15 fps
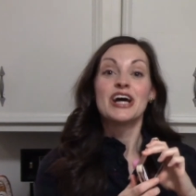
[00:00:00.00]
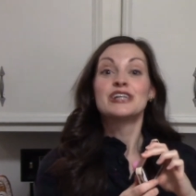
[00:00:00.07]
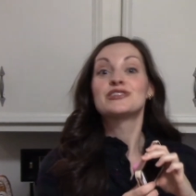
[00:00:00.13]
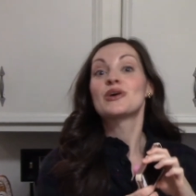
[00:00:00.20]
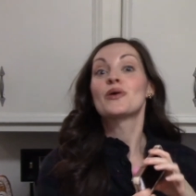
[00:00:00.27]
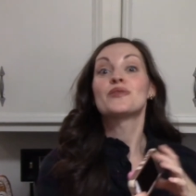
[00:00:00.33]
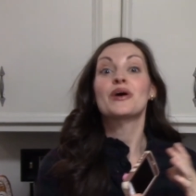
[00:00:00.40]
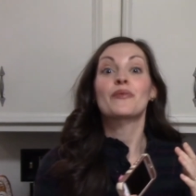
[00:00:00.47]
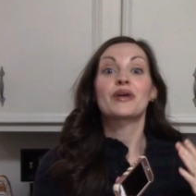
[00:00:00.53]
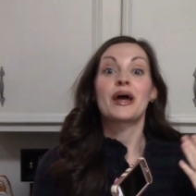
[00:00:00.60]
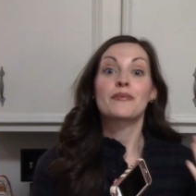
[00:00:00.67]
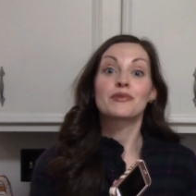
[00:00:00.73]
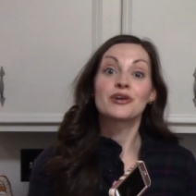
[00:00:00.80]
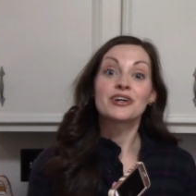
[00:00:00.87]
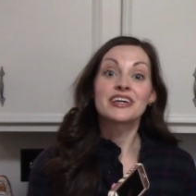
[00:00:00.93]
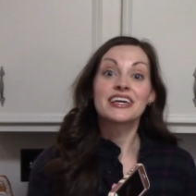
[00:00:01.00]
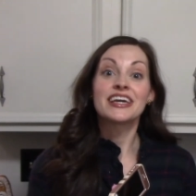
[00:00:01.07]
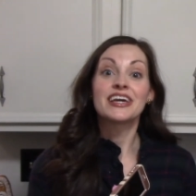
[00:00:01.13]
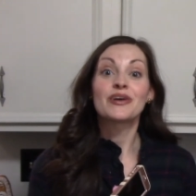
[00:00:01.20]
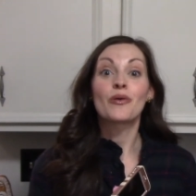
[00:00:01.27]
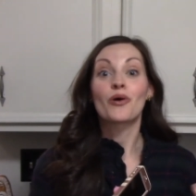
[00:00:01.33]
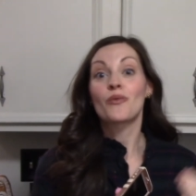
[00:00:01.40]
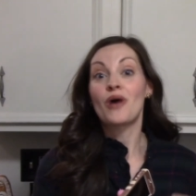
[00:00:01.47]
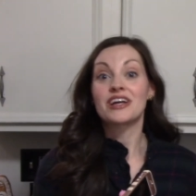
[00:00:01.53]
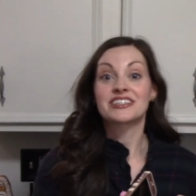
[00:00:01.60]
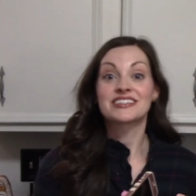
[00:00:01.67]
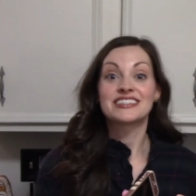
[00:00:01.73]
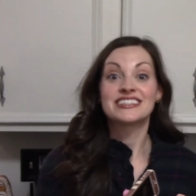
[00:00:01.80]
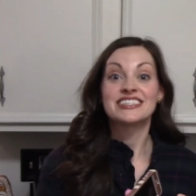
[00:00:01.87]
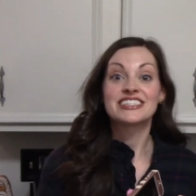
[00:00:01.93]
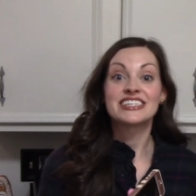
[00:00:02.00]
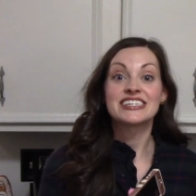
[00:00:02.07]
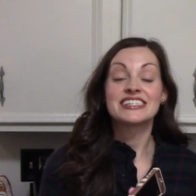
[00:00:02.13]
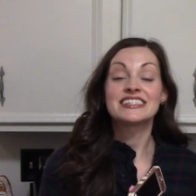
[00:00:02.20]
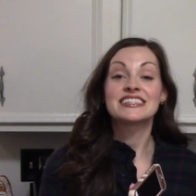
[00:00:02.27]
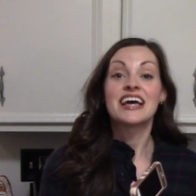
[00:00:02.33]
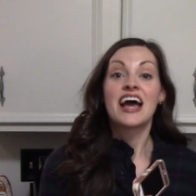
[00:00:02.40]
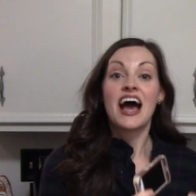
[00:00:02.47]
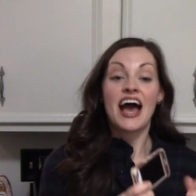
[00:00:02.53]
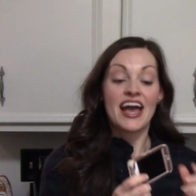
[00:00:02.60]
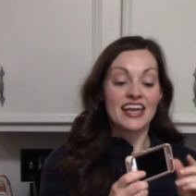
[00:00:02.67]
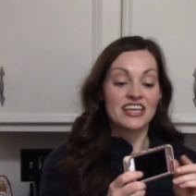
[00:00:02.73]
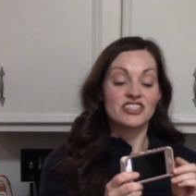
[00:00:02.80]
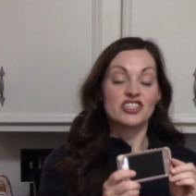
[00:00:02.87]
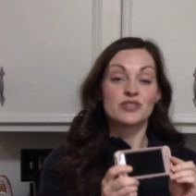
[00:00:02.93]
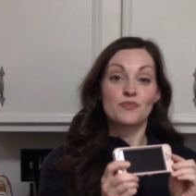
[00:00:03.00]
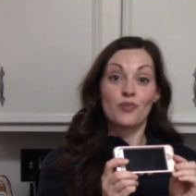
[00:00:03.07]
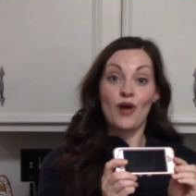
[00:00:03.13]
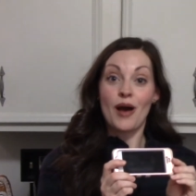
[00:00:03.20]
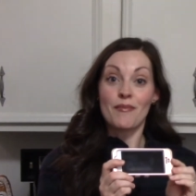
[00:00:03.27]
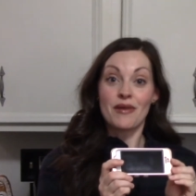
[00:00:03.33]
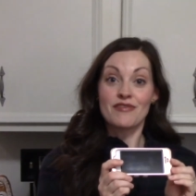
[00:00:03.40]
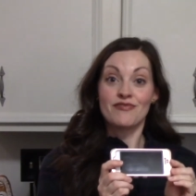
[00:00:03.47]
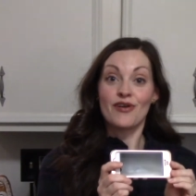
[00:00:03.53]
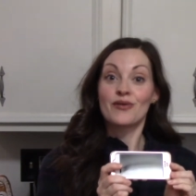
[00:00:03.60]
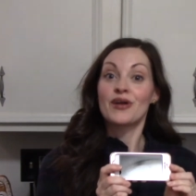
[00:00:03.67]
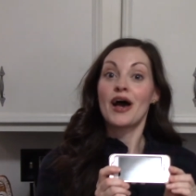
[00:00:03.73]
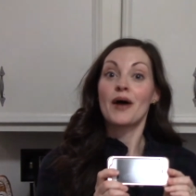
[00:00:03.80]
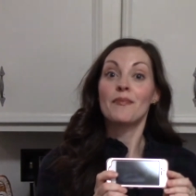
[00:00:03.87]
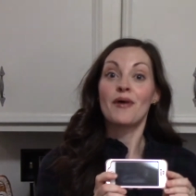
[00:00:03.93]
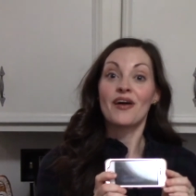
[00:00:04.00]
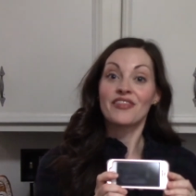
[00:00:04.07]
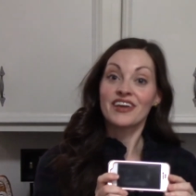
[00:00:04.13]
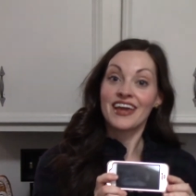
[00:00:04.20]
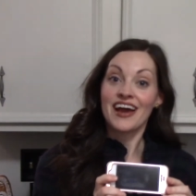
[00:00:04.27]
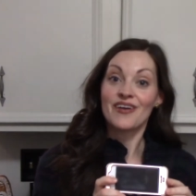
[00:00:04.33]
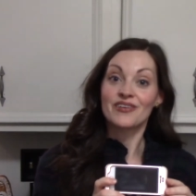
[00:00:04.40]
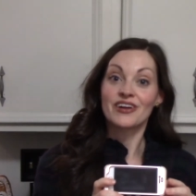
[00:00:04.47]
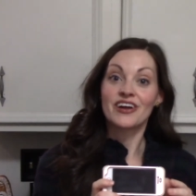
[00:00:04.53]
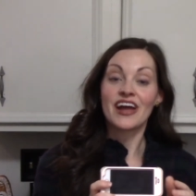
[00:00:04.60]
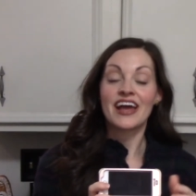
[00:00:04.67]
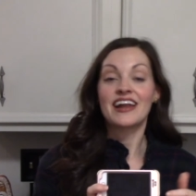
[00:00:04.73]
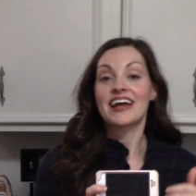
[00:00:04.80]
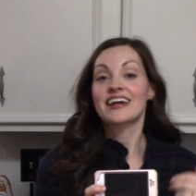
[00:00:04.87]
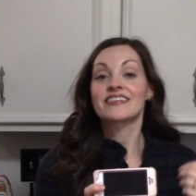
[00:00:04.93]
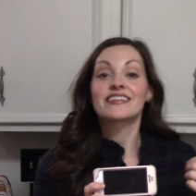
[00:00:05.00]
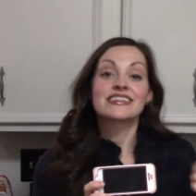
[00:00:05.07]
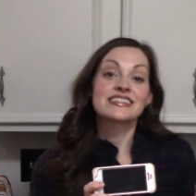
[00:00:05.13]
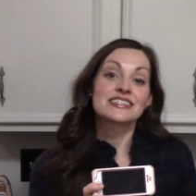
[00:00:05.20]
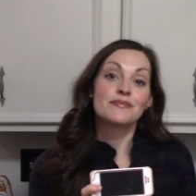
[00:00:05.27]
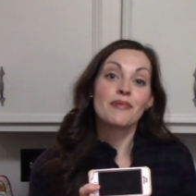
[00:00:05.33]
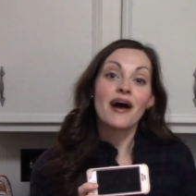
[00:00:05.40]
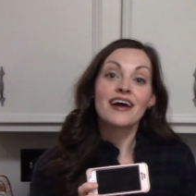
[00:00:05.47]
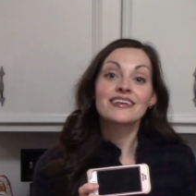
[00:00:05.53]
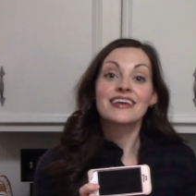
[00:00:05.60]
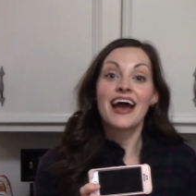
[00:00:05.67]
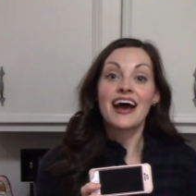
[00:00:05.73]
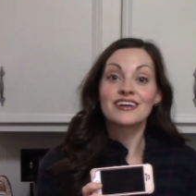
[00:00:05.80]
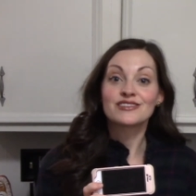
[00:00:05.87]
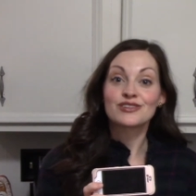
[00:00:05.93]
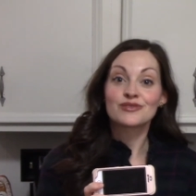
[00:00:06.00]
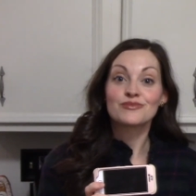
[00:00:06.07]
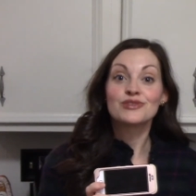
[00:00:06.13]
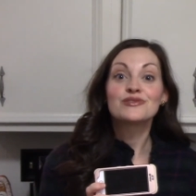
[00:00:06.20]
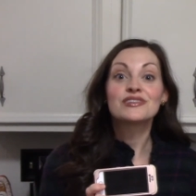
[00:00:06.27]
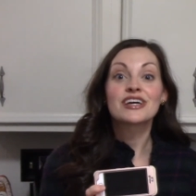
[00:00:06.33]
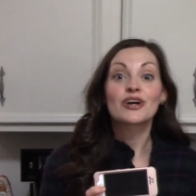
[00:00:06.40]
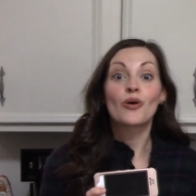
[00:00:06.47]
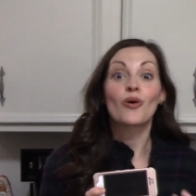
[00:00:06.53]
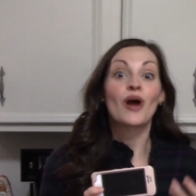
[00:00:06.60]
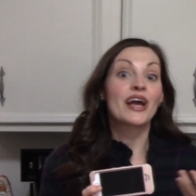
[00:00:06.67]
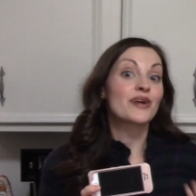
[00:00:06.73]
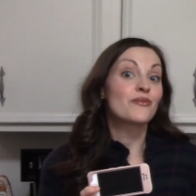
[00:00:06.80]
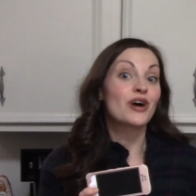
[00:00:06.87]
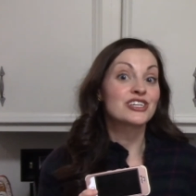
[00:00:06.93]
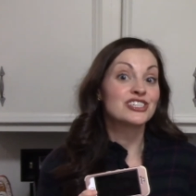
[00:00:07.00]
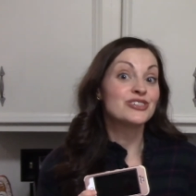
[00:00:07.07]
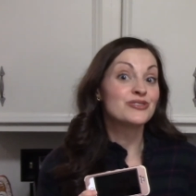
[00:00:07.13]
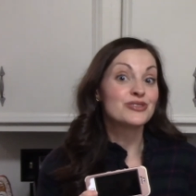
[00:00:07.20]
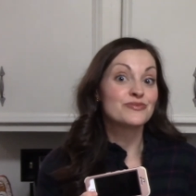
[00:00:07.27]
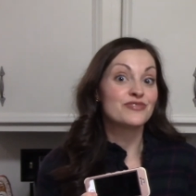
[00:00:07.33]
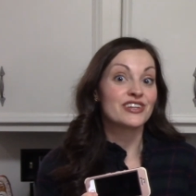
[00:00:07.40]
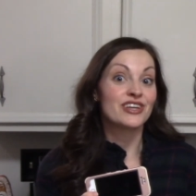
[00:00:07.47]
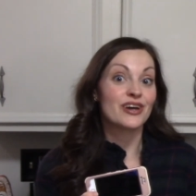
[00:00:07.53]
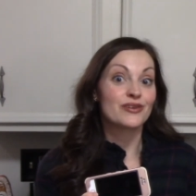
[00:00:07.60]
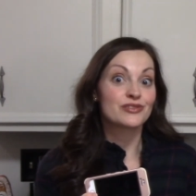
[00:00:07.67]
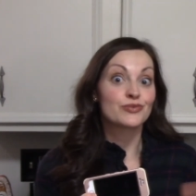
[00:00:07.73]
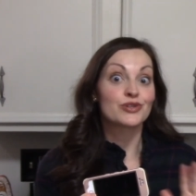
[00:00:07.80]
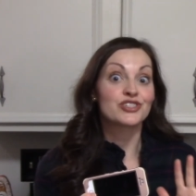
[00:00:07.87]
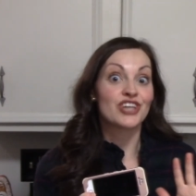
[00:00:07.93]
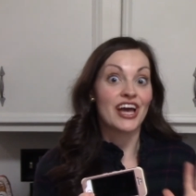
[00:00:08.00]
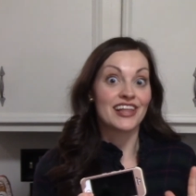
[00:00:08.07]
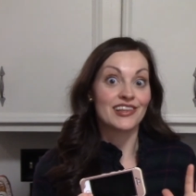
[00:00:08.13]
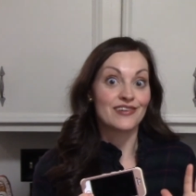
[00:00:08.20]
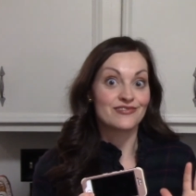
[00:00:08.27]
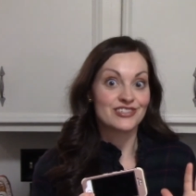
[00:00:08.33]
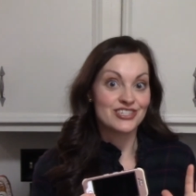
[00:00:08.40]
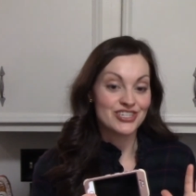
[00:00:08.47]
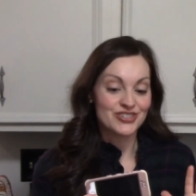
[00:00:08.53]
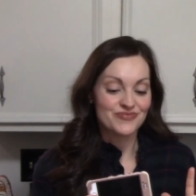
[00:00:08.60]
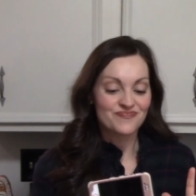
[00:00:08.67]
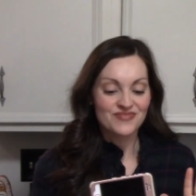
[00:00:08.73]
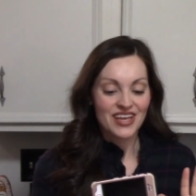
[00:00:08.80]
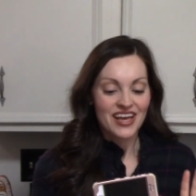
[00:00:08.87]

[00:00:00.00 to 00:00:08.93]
so that when I'm cooking or washing the dishes, I can just prop my phone up on the counter and I can listen to podcasts or music, or I can watch YouTube videos, which I love to do.